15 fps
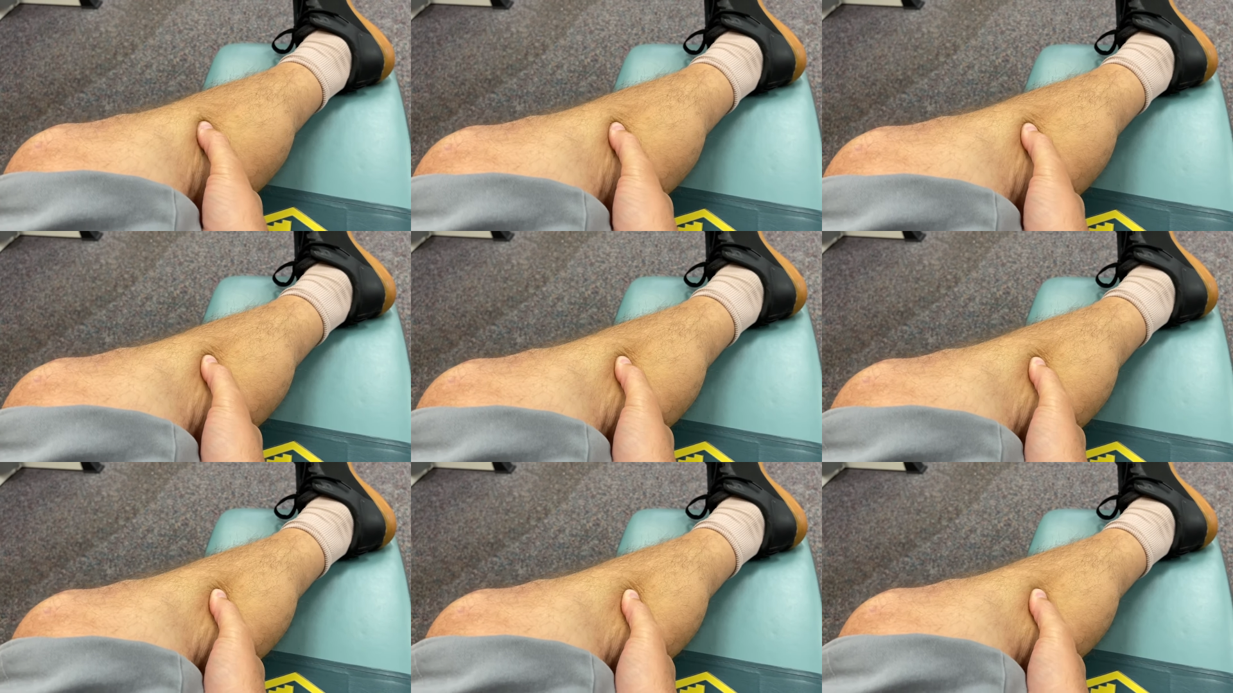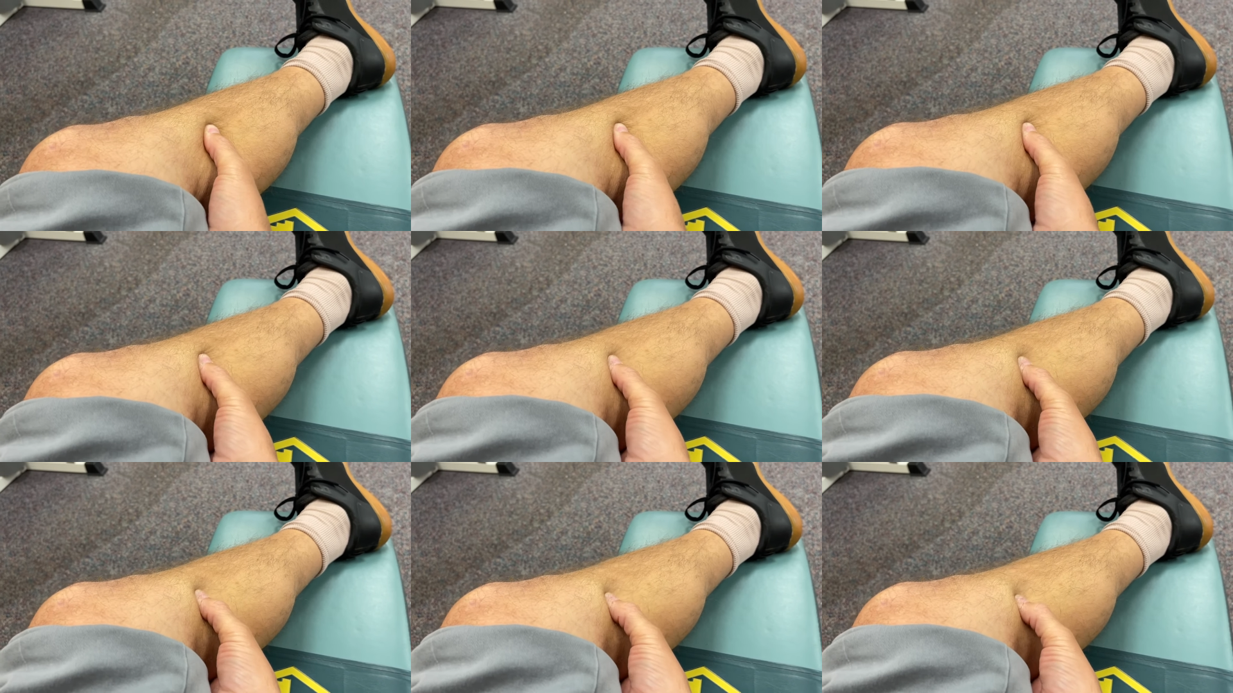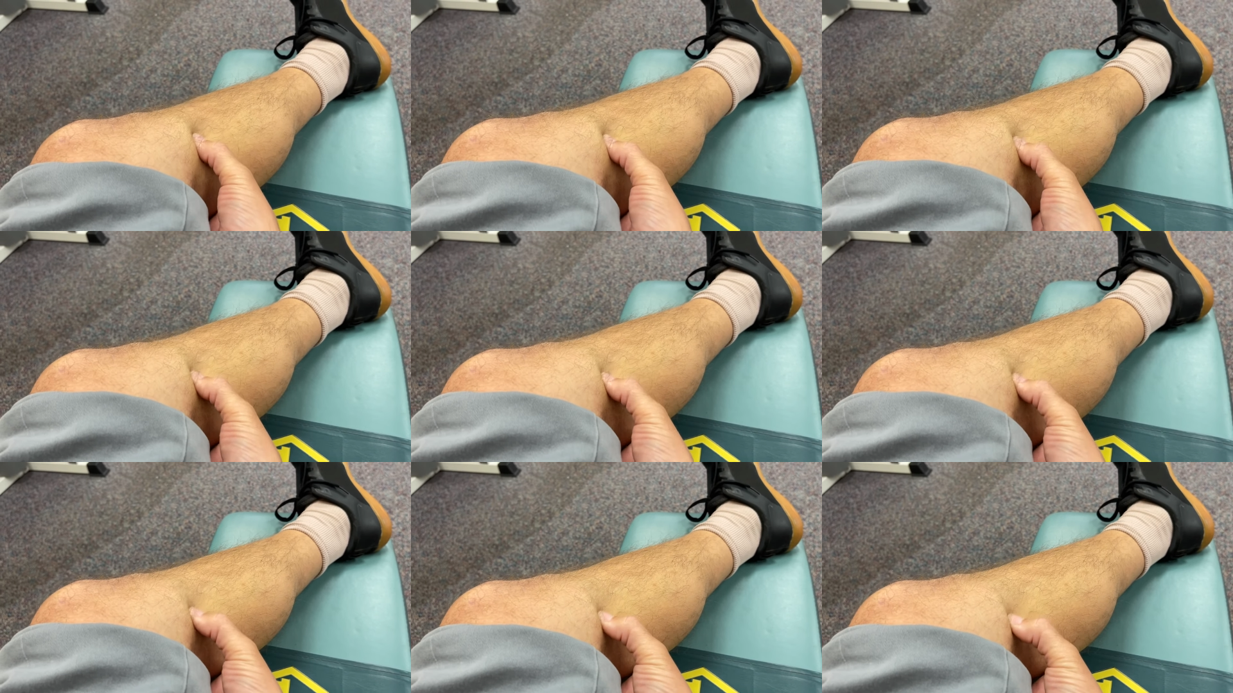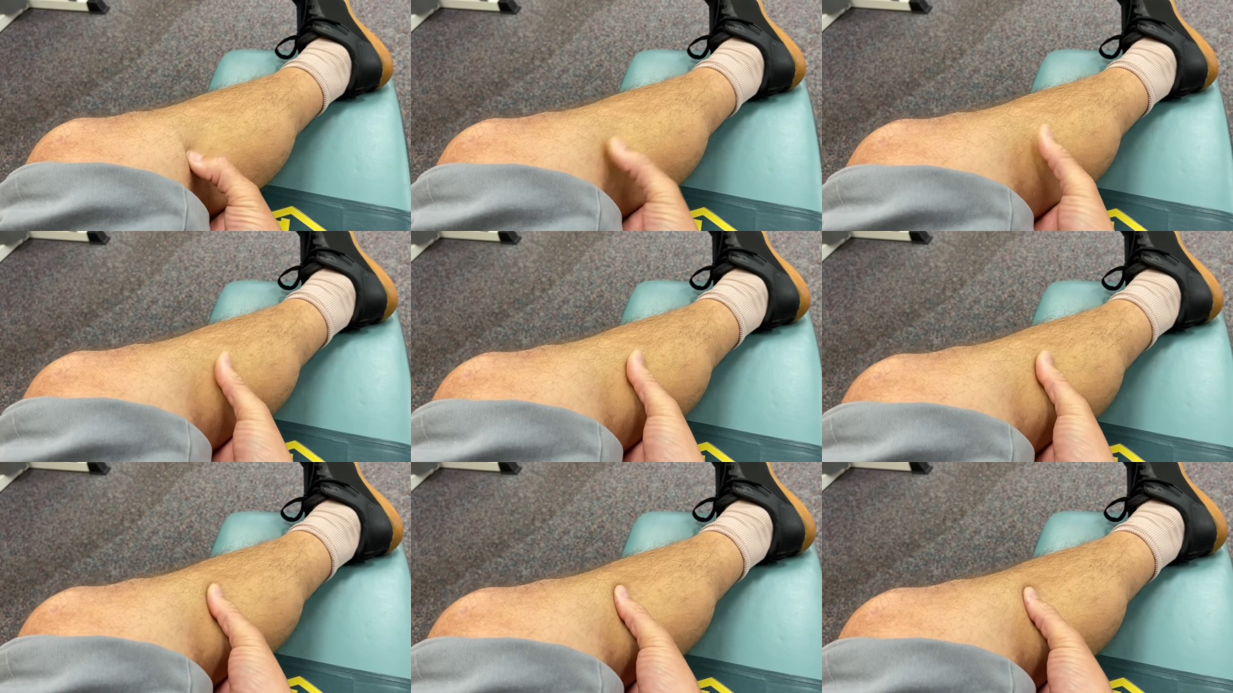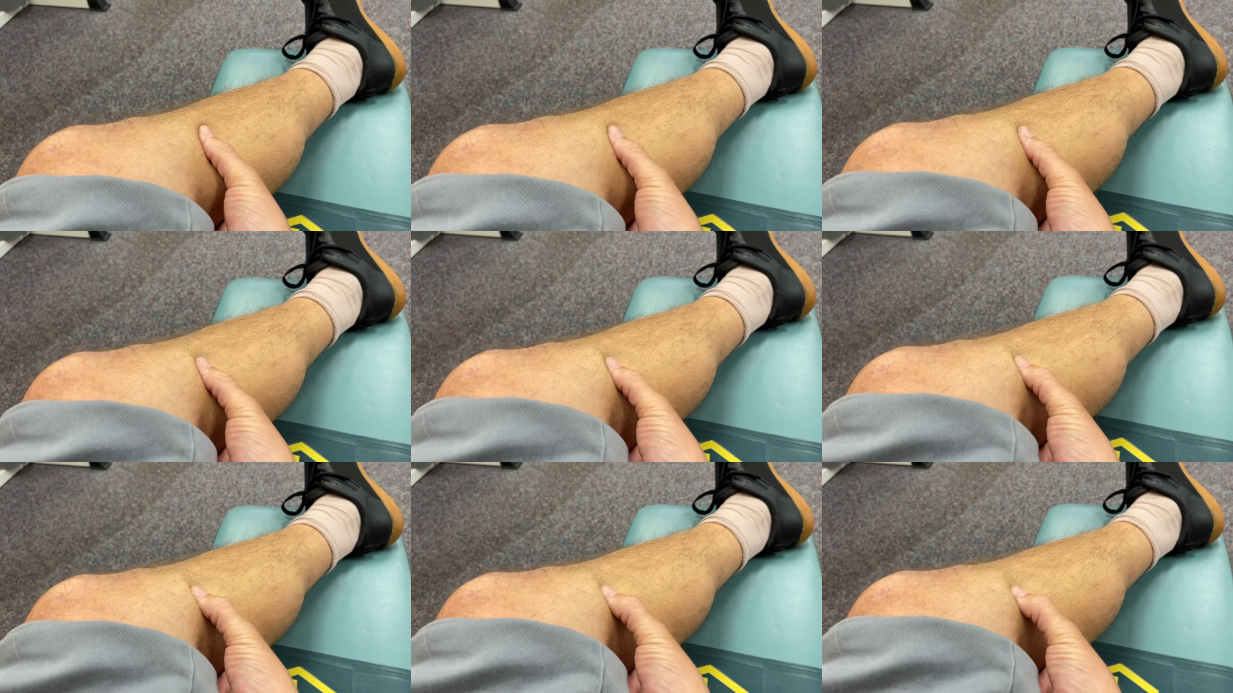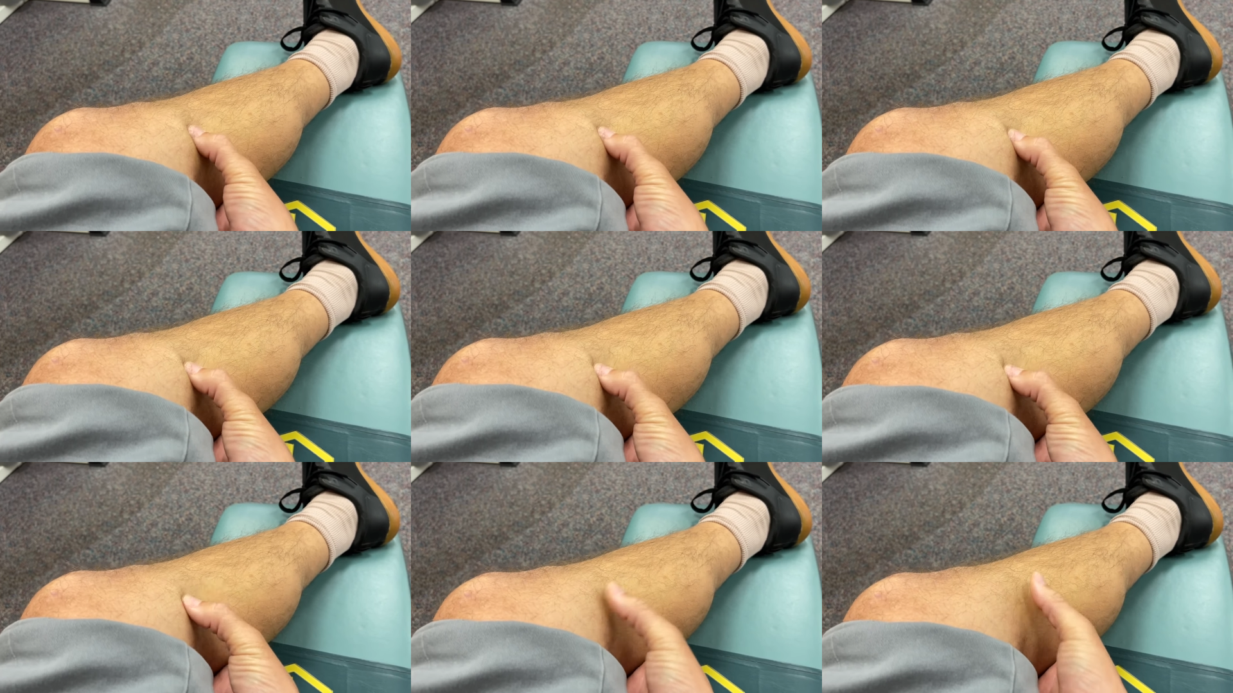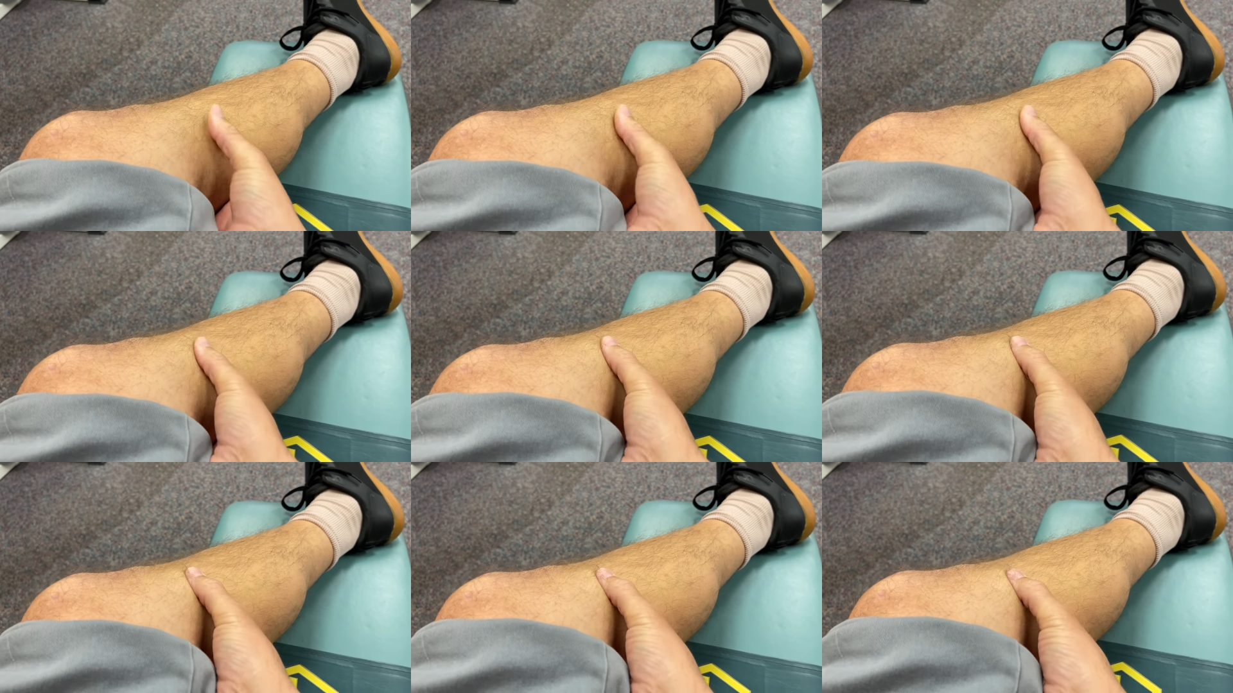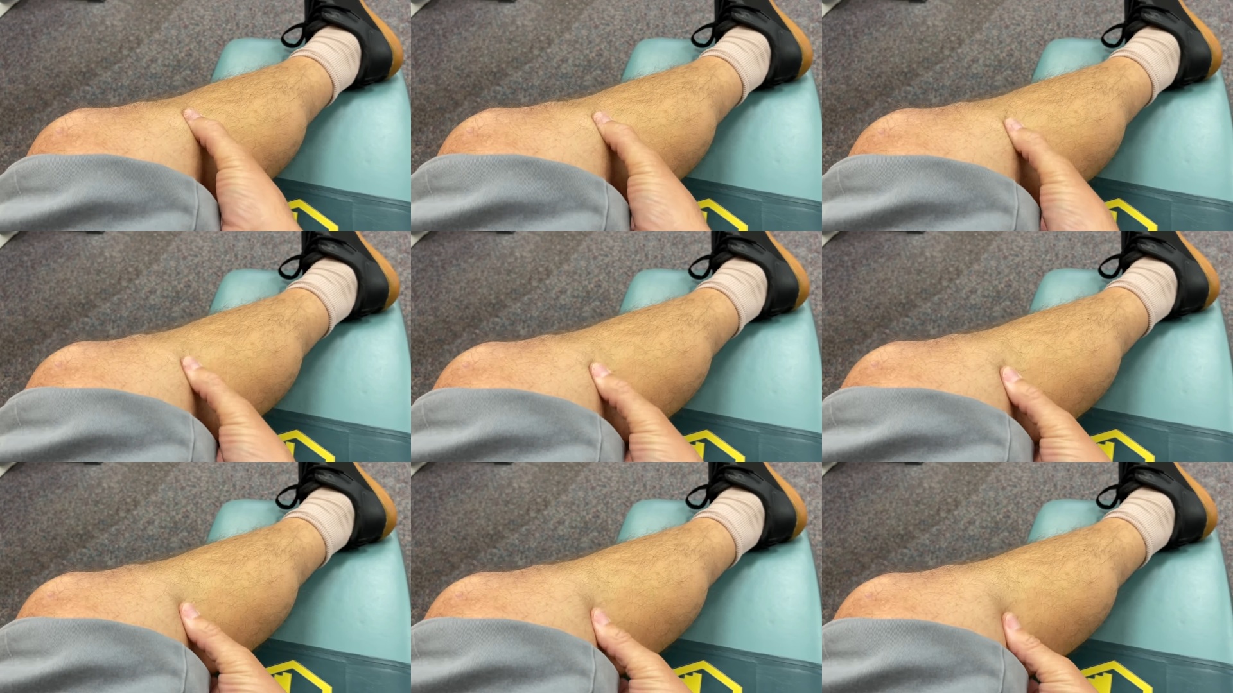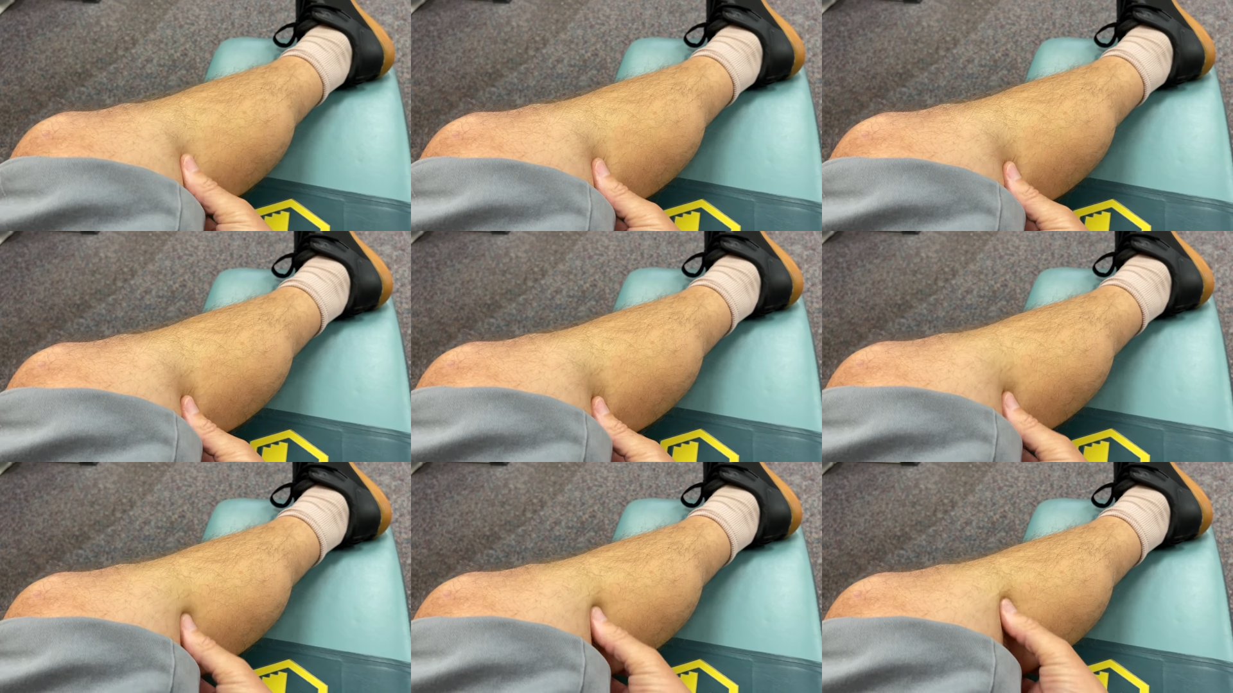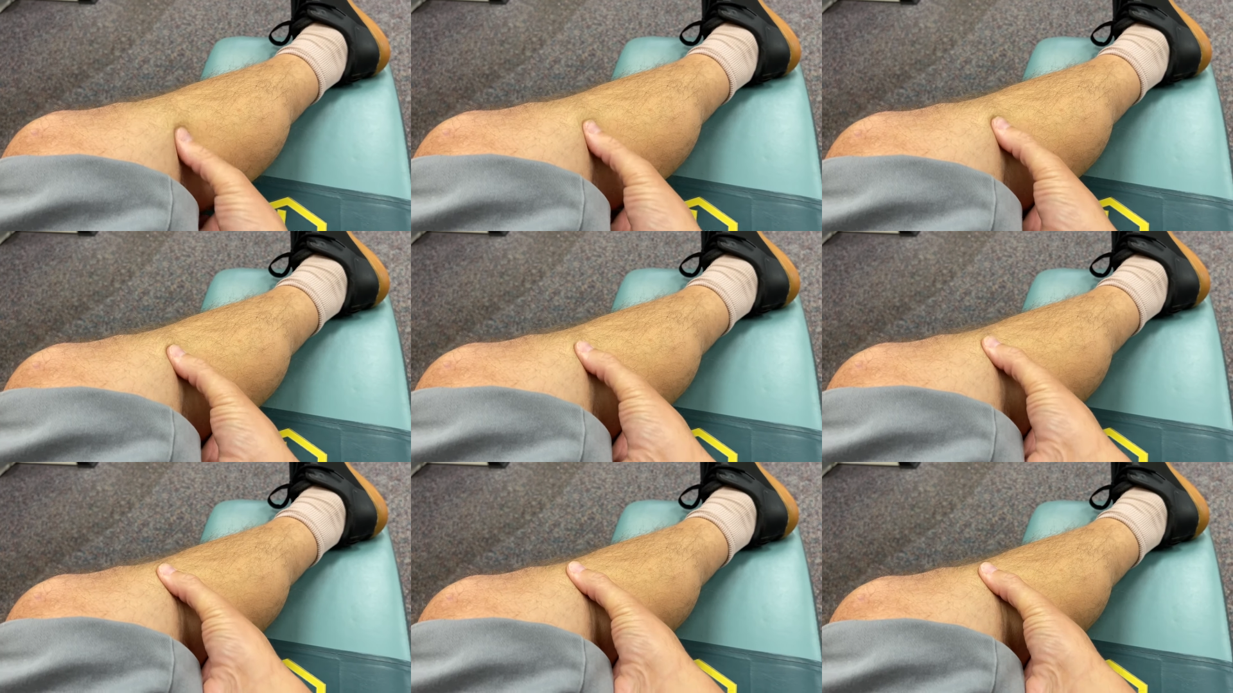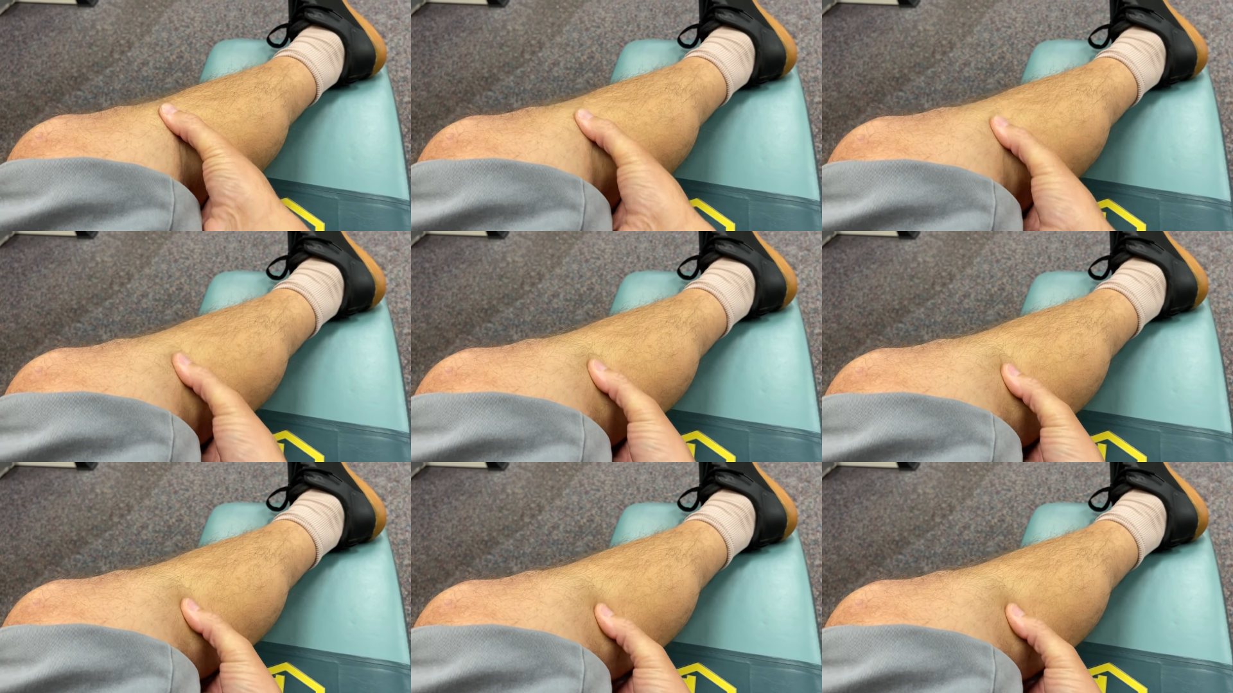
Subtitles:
Nobody's mouth can be seen.